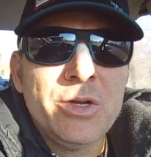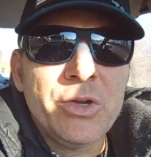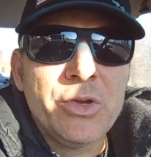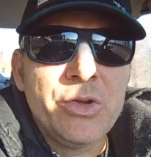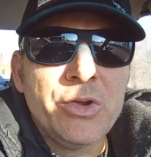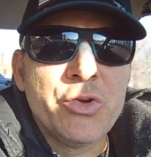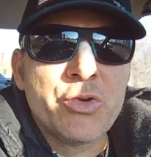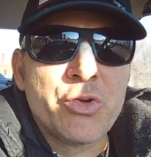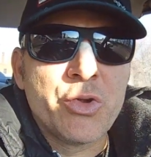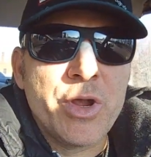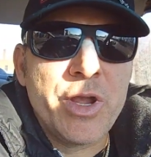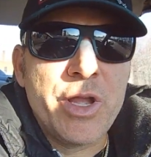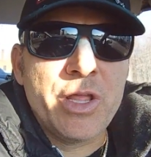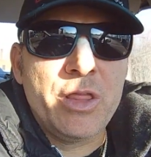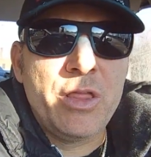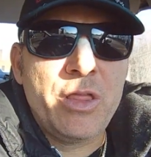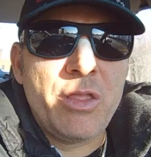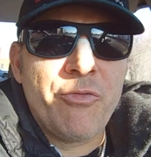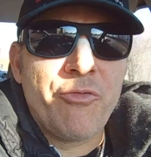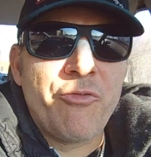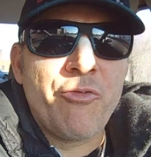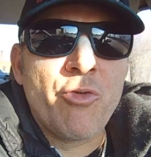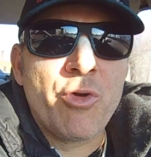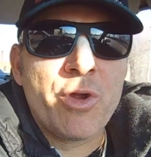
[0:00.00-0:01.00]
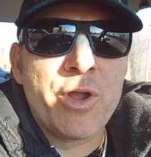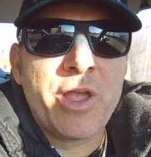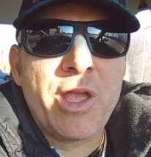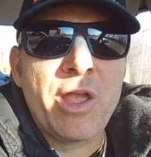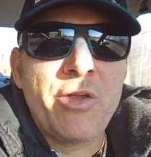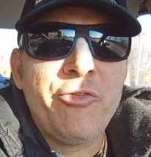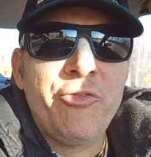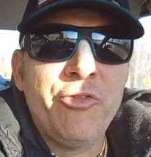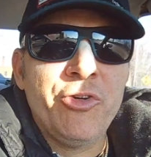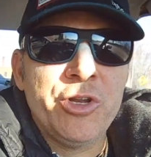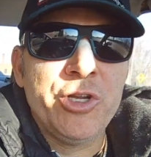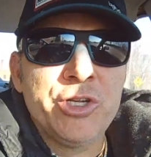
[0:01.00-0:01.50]
great the 4K
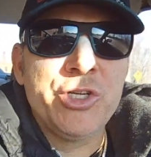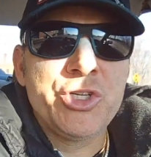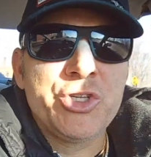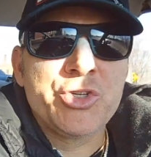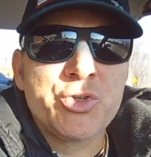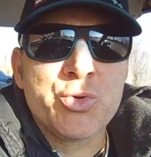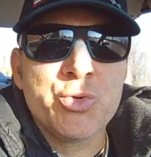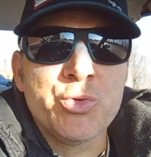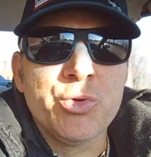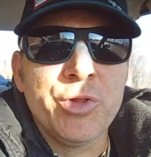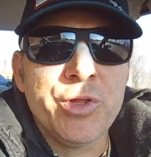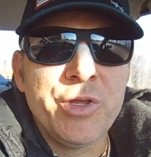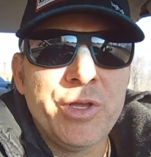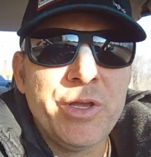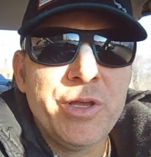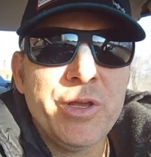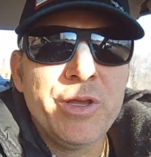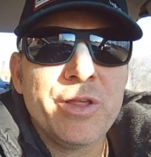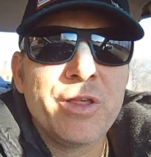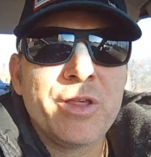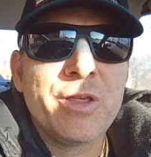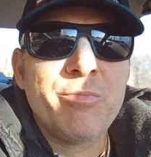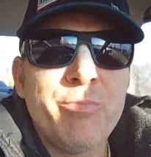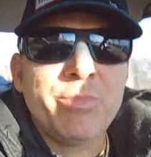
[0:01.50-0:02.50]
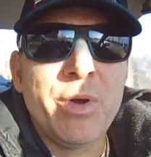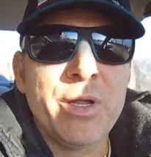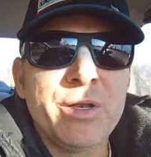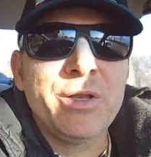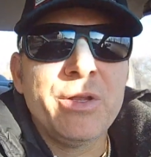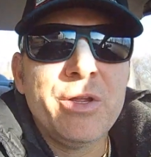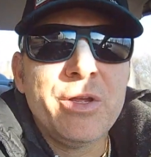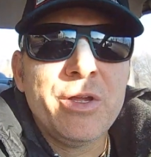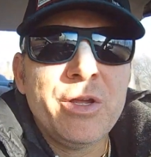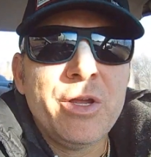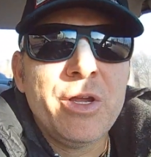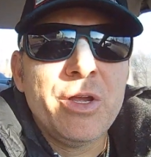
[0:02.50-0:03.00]
footage truly is, but
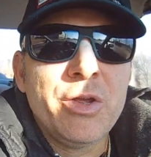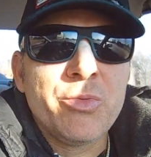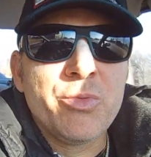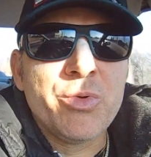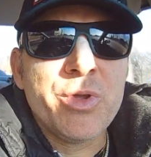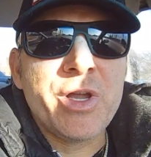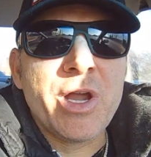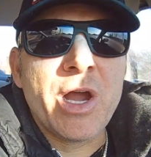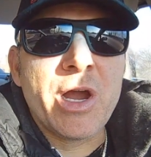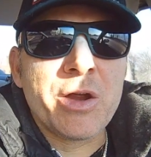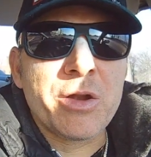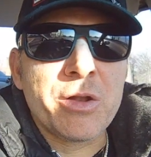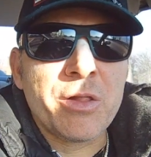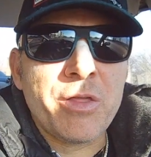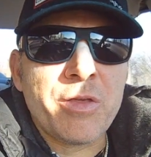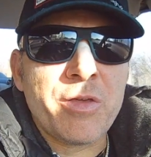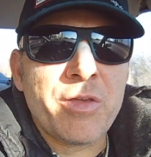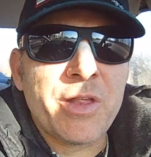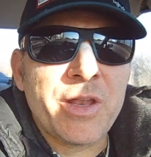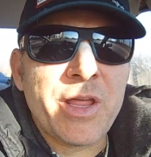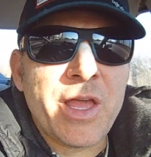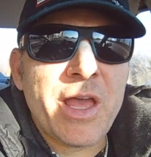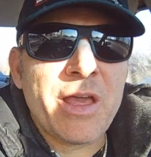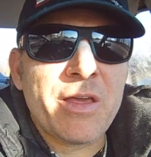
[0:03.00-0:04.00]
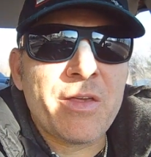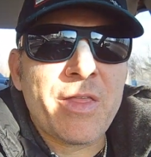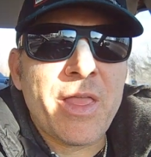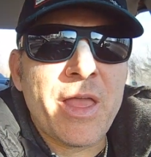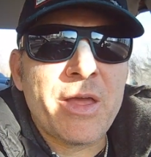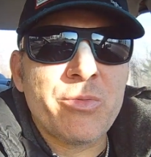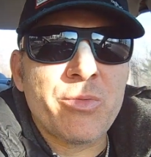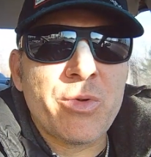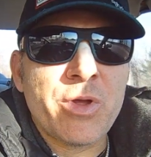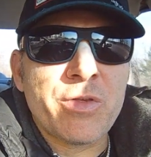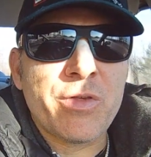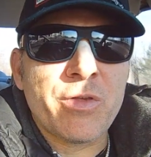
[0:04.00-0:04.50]
regardless, it has that
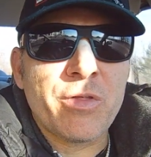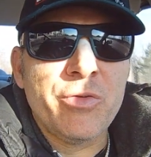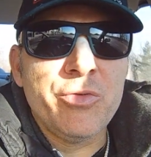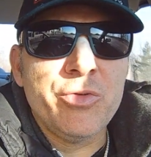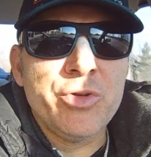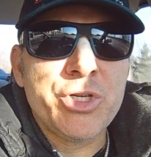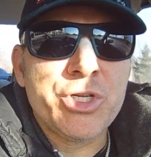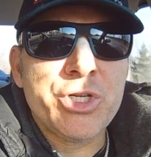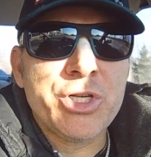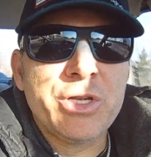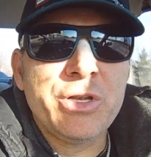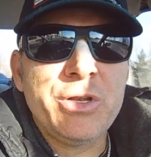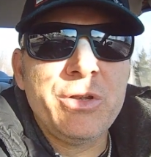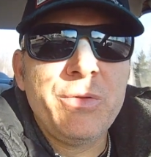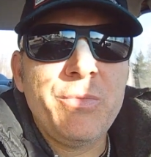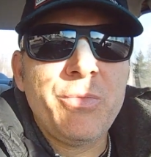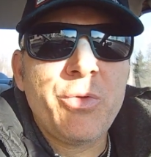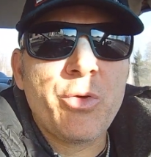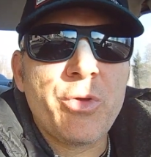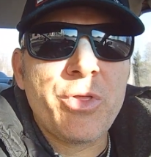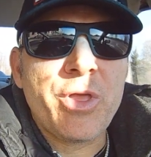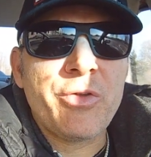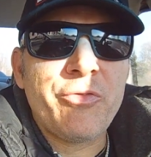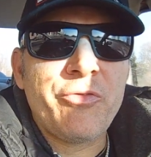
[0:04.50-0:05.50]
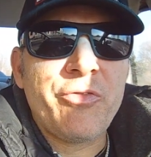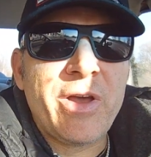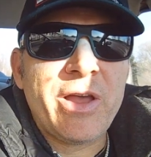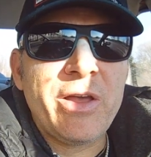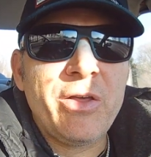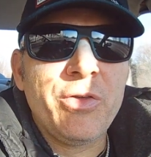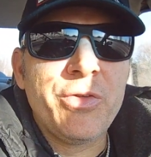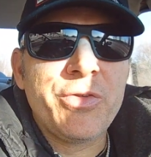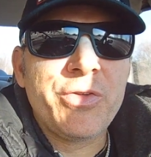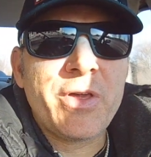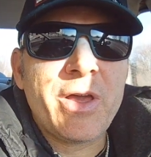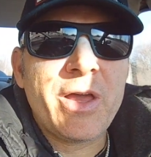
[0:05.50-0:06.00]
resolution, or that file
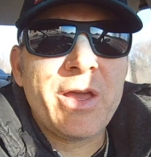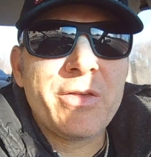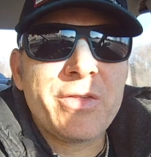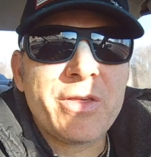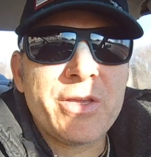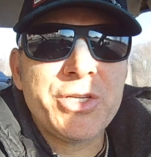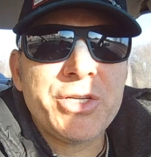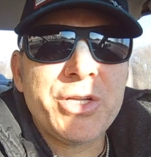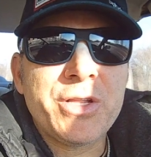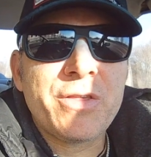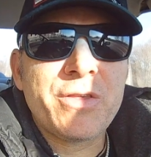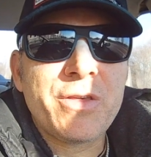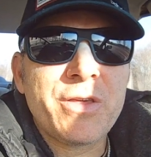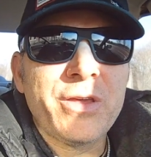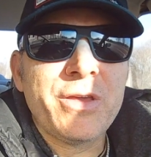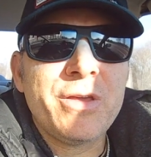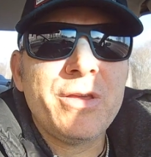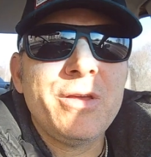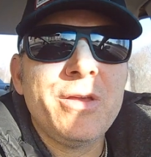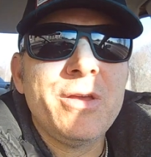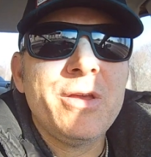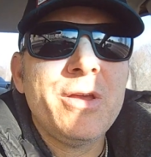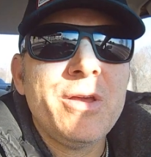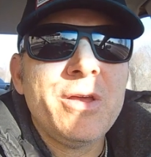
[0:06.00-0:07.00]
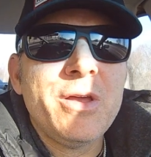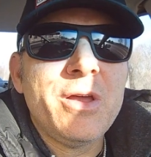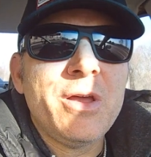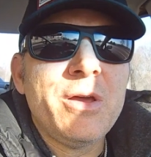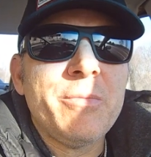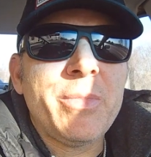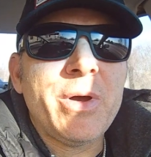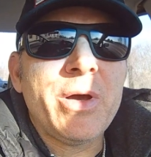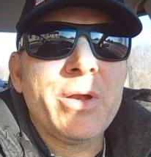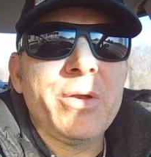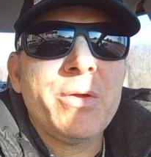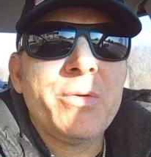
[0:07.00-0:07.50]
size, I should say.
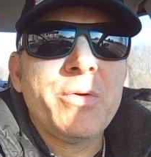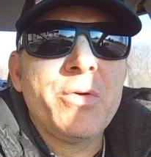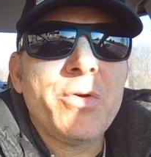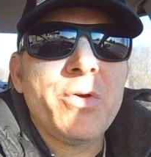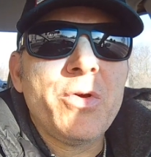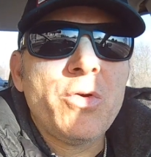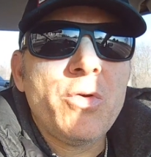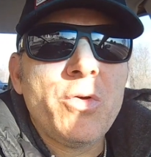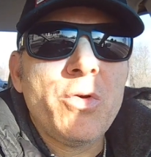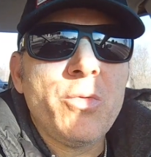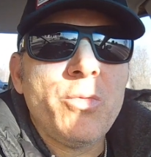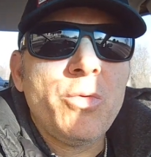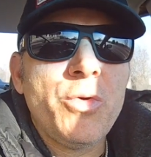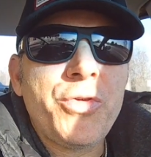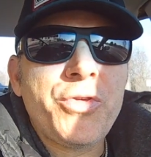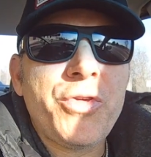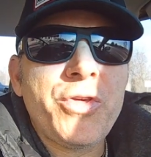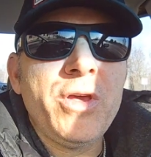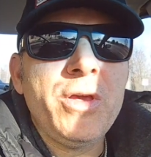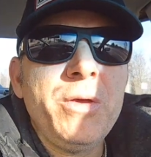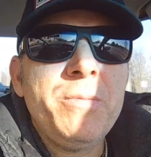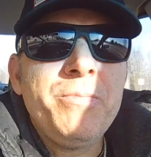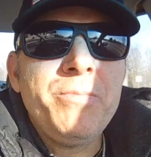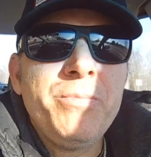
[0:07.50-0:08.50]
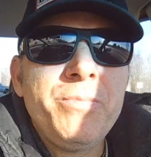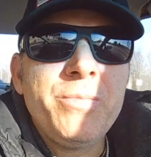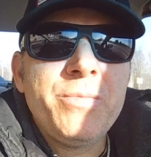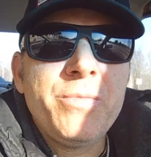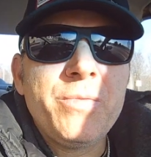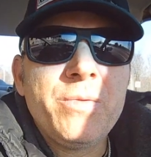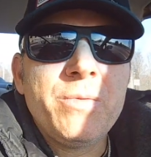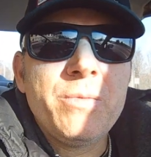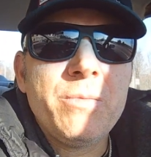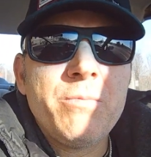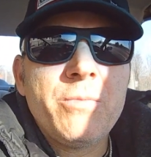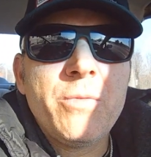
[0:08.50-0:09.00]
But we'll see.
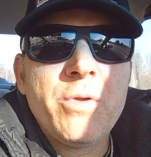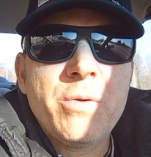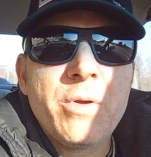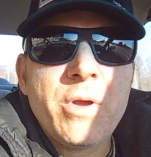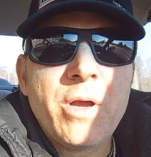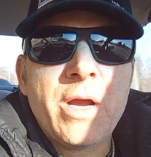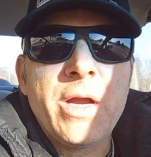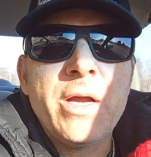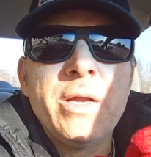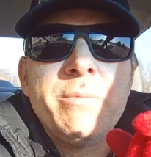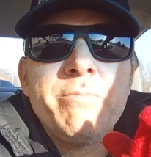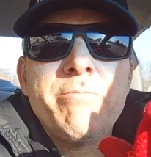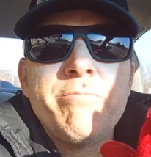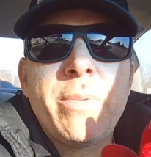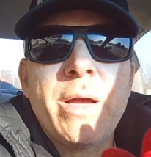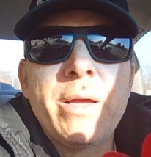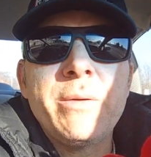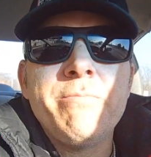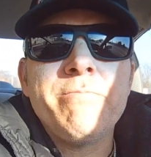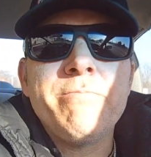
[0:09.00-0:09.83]
All right, bye.